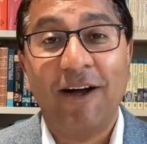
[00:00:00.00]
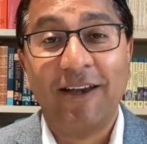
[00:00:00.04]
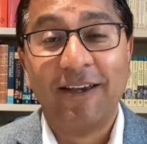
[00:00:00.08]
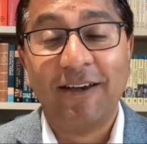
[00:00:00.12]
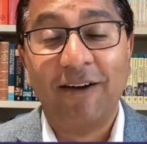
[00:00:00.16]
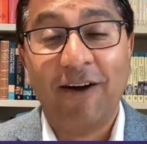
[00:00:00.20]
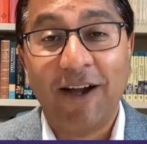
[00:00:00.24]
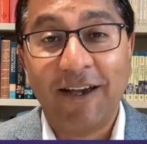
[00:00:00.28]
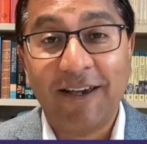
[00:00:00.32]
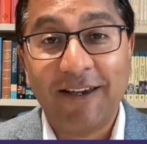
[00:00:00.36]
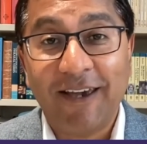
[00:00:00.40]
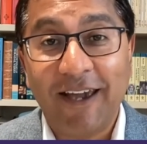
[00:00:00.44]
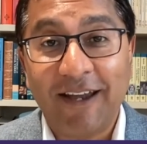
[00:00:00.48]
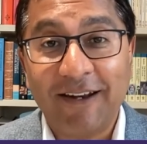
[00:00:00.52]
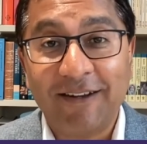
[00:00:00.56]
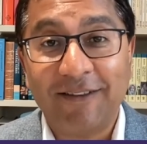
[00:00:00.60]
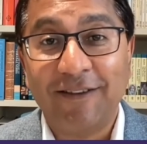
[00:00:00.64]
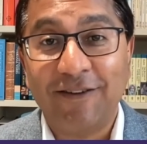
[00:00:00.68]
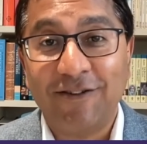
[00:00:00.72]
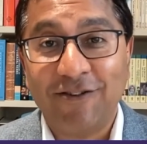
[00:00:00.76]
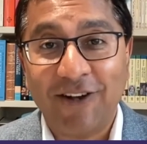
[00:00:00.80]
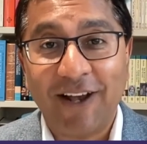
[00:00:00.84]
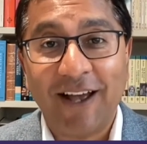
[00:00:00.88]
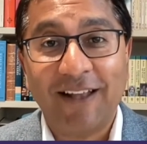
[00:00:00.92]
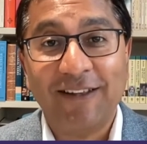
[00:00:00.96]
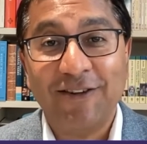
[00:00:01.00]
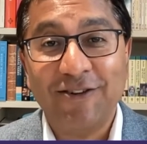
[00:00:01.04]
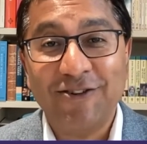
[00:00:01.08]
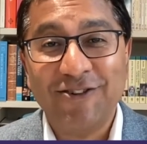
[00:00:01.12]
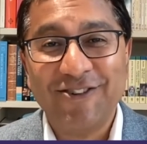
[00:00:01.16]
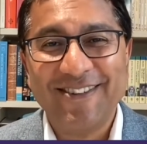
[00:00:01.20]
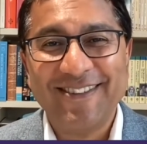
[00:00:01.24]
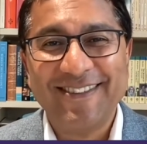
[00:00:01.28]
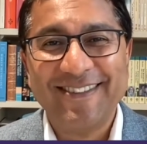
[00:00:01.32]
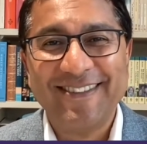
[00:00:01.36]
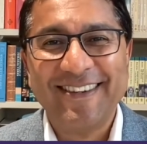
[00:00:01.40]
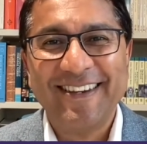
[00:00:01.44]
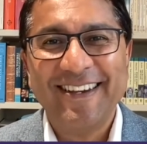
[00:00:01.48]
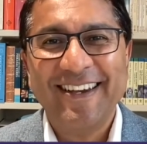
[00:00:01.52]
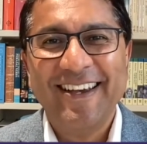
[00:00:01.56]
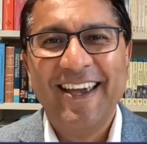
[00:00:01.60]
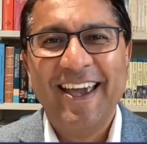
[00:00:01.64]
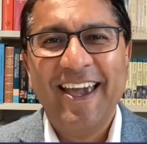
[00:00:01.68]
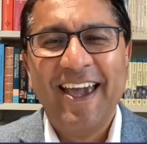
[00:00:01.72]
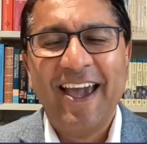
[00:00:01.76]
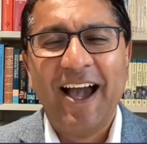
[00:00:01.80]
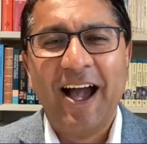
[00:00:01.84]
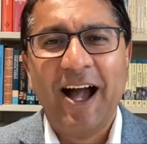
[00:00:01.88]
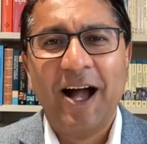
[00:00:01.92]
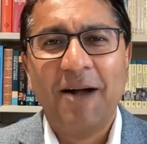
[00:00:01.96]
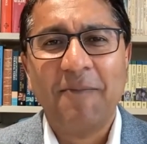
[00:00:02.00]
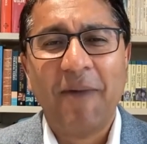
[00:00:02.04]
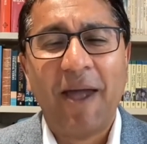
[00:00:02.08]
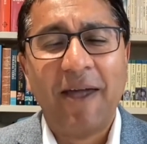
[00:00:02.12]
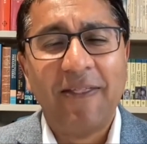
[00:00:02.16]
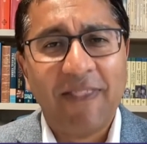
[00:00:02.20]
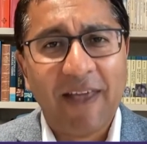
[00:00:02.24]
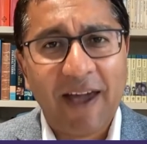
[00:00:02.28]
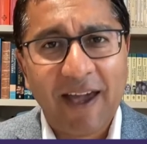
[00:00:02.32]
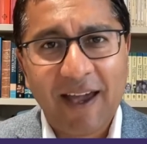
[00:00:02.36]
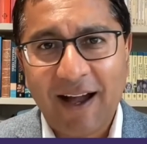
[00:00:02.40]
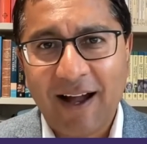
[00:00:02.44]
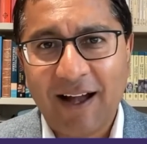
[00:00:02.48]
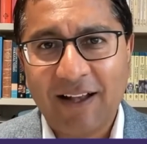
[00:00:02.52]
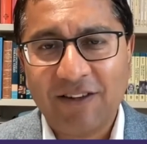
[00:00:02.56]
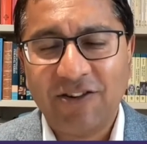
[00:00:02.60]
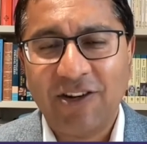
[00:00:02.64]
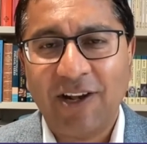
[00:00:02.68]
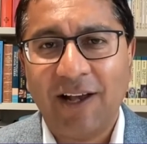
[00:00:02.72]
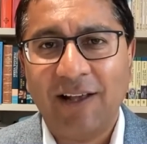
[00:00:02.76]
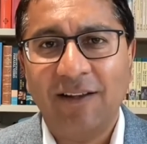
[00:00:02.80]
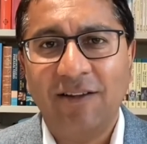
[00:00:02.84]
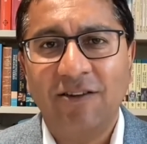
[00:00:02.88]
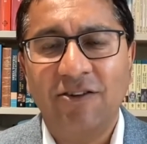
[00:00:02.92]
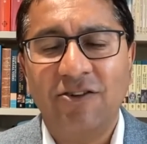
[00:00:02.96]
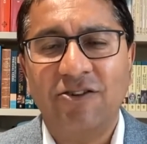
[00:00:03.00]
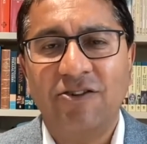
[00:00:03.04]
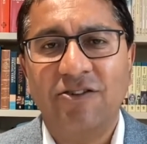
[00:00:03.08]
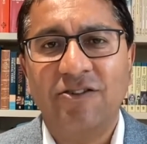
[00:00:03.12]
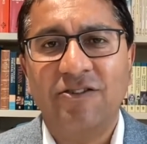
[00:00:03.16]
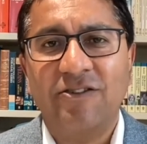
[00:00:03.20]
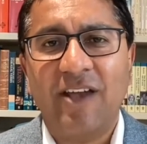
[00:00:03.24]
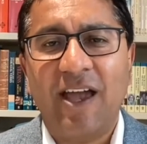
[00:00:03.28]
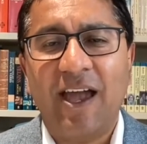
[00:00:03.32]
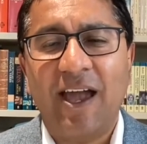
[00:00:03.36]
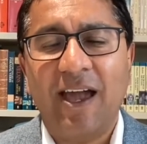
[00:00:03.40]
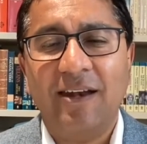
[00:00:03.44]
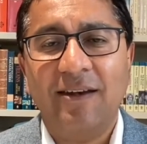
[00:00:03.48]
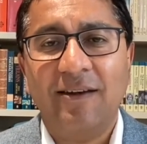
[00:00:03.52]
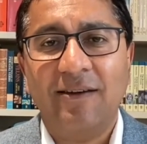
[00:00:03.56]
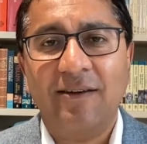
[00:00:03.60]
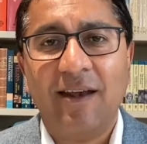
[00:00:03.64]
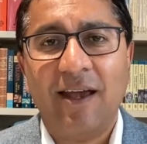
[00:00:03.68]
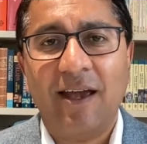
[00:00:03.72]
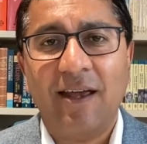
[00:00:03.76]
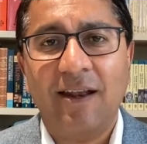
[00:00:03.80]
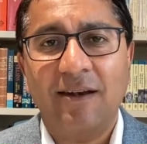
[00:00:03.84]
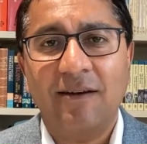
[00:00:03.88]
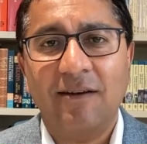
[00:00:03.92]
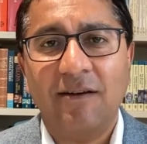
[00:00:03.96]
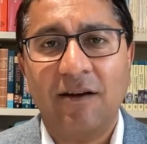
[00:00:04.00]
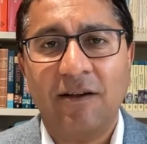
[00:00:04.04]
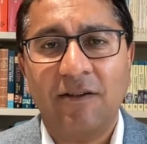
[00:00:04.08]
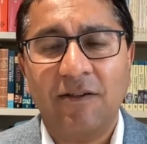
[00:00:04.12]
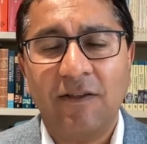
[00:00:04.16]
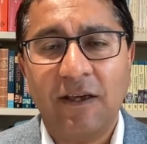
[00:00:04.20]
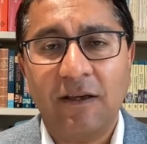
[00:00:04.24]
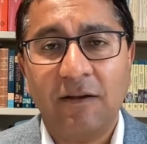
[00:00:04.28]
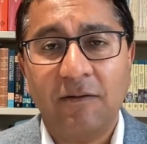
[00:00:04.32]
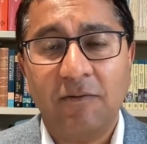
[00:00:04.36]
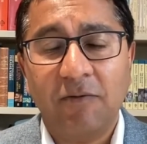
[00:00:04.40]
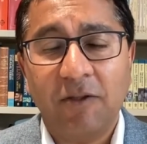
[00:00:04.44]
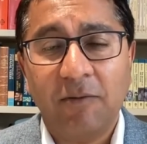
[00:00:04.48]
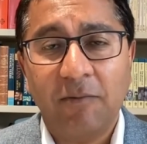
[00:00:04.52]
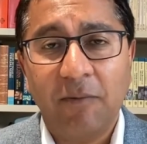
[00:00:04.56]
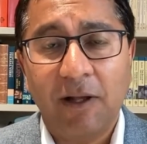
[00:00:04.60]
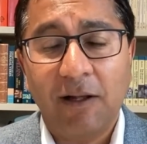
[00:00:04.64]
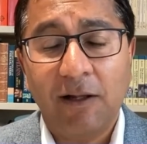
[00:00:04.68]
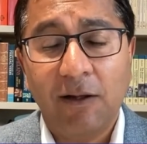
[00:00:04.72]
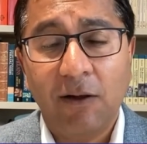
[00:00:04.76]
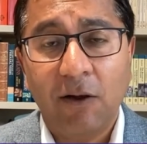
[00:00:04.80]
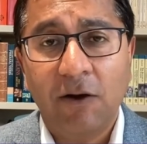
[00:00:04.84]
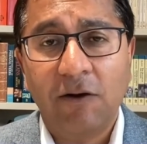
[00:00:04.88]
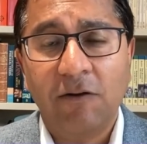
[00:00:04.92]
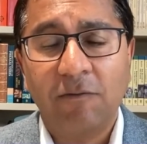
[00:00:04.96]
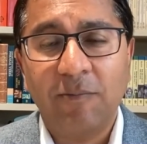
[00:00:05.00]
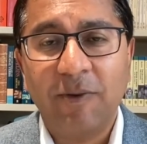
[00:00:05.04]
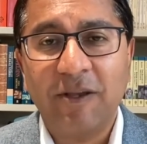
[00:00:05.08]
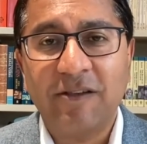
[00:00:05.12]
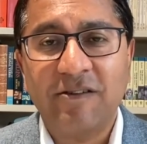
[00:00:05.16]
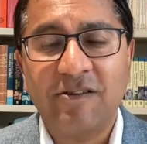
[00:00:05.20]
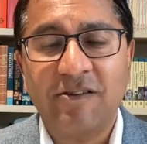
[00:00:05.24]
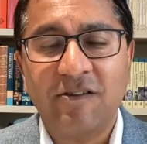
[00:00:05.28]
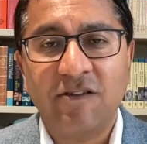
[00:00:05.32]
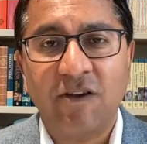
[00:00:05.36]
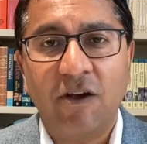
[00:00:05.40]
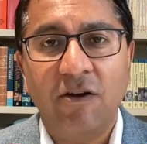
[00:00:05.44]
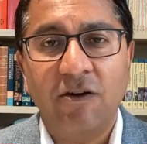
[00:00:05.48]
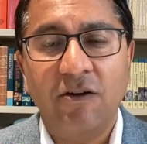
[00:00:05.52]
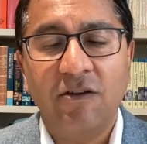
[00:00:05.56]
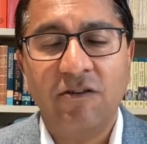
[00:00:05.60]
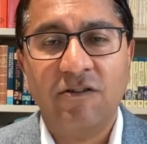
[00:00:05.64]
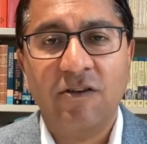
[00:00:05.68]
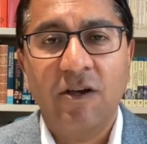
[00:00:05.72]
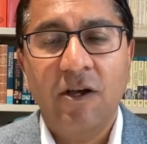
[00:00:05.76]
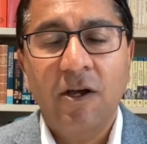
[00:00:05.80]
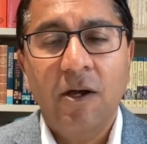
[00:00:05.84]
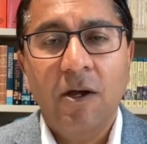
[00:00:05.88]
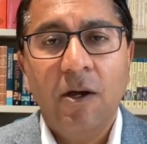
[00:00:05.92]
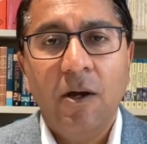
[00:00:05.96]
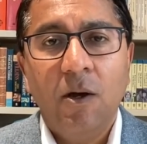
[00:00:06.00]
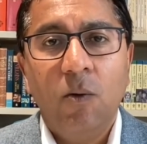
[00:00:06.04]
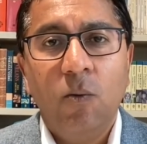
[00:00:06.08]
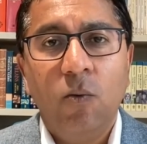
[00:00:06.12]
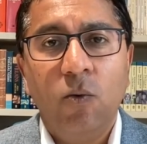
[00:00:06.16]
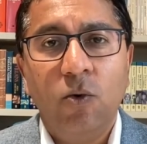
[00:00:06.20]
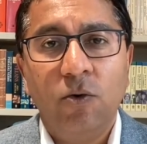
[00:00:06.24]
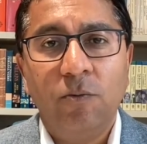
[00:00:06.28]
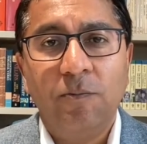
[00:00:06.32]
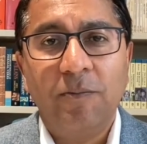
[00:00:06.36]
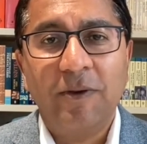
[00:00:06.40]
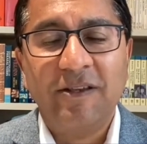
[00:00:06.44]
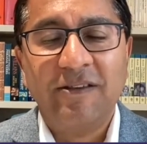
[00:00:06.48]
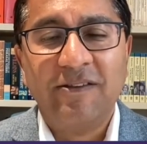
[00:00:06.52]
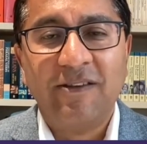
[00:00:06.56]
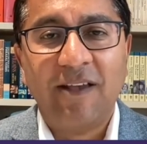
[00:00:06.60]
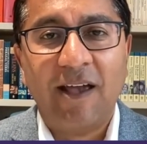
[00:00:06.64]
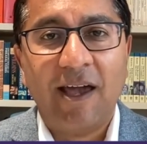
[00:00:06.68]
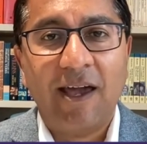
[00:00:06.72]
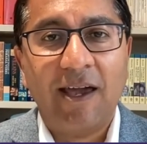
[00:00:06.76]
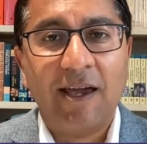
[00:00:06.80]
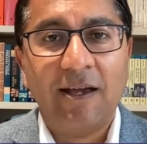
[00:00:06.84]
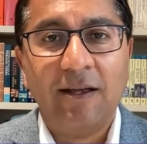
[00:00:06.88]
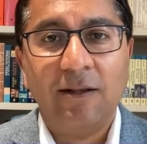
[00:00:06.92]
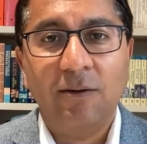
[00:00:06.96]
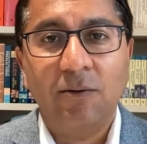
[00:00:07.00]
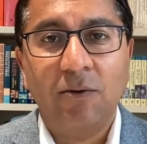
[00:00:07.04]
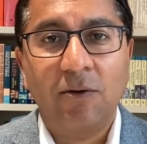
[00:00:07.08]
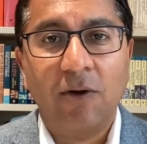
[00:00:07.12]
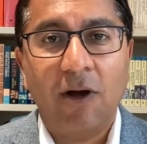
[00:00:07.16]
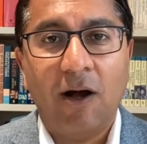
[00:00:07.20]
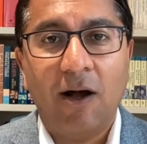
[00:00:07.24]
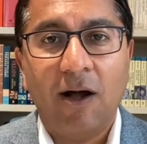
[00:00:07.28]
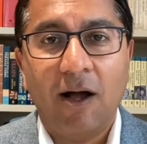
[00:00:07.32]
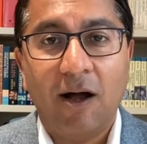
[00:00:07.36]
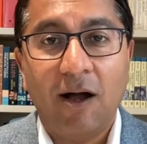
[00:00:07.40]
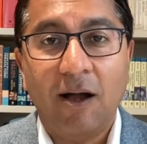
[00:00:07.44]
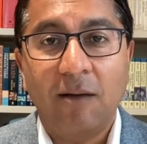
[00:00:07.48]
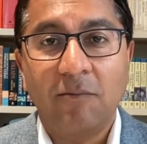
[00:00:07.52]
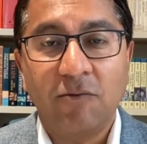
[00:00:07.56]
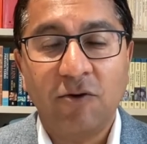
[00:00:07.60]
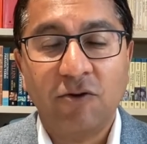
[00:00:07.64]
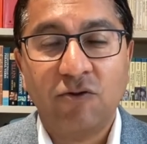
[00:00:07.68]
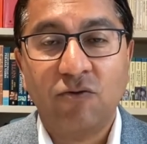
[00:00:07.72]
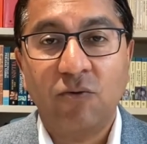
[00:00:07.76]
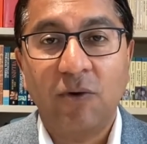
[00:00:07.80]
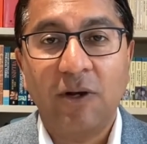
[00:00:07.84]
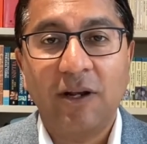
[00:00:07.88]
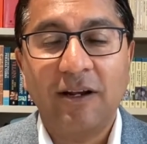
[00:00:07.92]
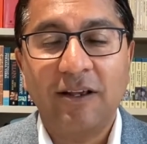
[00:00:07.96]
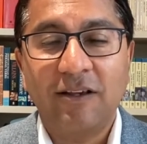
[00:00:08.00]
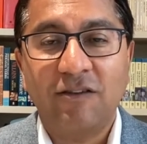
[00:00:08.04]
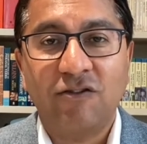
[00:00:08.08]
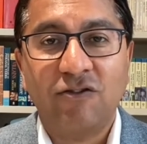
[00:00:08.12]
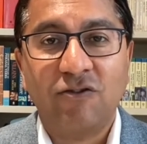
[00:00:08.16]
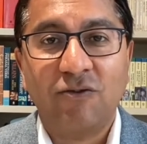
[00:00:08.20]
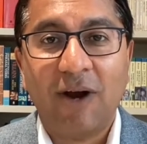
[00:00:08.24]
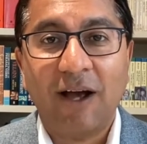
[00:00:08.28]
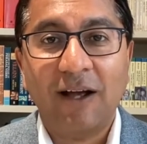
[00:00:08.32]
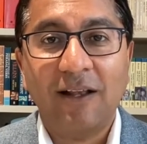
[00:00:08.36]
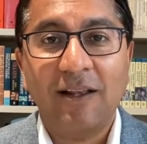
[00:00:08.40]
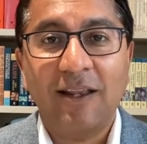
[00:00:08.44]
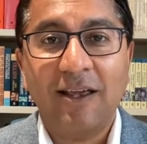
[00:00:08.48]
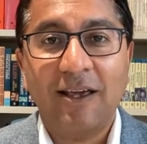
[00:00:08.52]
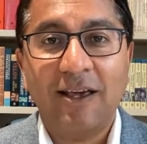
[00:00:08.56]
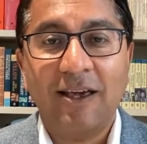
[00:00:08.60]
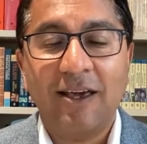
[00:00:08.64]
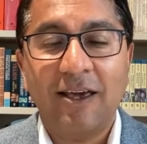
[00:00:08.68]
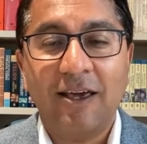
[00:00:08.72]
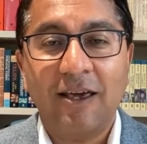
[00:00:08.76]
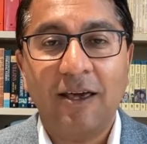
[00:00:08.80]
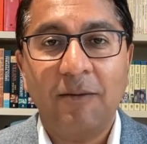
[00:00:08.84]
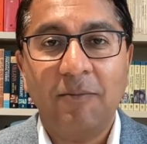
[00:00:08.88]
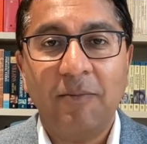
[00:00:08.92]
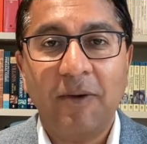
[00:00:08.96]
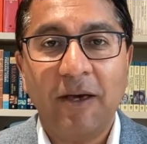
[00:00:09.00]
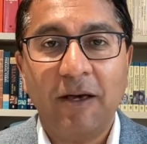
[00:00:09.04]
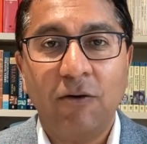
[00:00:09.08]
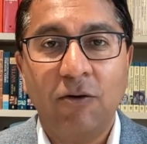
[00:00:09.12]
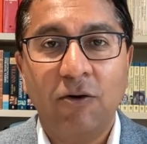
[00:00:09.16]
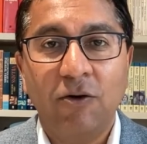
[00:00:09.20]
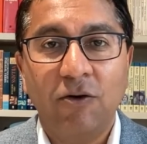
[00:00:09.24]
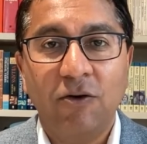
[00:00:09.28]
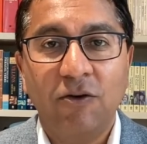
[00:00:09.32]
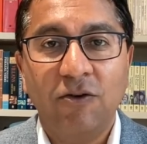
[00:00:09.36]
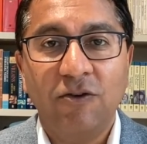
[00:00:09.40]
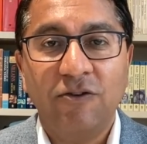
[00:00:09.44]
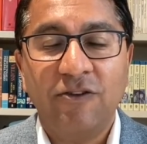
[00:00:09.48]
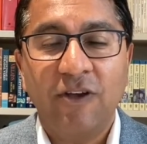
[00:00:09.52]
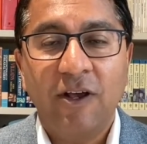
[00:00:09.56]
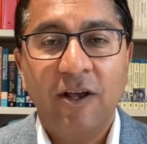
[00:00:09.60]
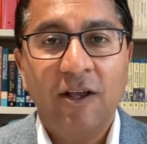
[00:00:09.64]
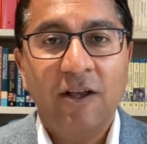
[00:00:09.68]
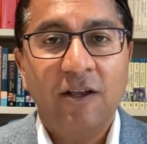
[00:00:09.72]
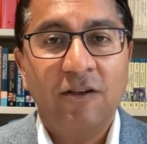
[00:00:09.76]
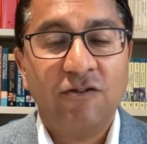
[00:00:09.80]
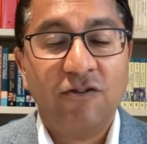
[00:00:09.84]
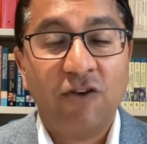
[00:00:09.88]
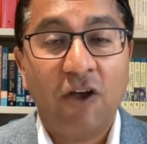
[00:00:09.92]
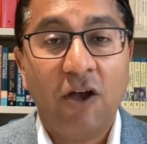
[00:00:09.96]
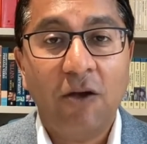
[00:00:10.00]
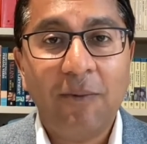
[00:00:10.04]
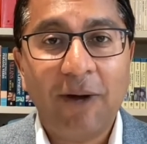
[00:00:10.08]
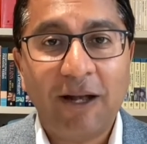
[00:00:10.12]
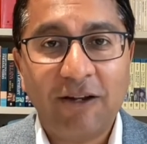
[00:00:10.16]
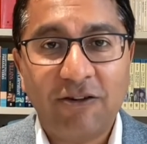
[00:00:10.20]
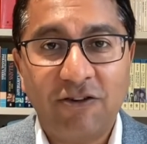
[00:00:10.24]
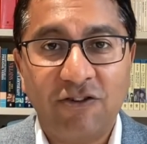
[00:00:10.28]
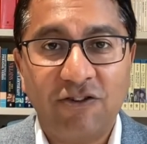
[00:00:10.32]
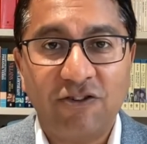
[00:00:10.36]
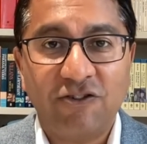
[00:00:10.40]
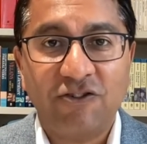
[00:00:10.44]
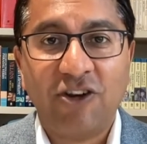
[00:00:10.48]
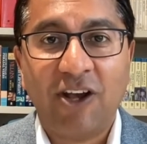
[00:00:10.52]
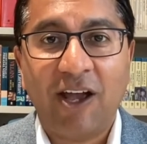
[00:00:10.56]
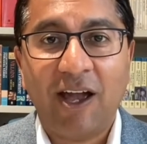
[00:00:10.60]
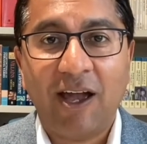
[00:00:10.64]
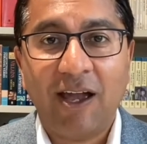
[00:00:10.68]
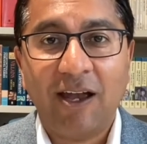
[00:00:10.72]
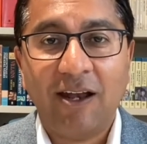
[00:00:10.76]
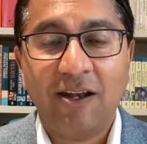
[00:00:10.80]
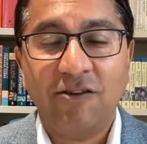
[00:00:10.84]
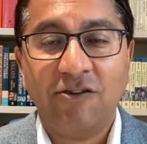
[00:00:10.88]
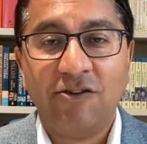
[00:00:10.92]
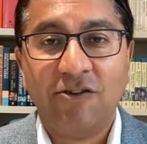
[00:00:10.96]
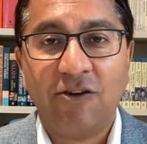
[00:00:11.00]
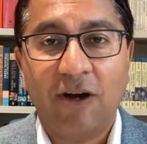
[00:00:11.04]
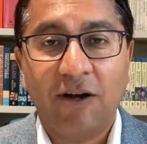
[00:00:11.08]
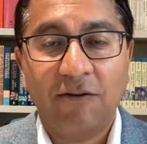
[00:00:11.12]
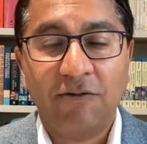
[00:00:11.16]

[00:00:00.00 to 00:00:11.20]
I get the challenges, and they are challenges, and I think that a lot of business owners would be saying, look, I'm just really struggling here because so much has changed.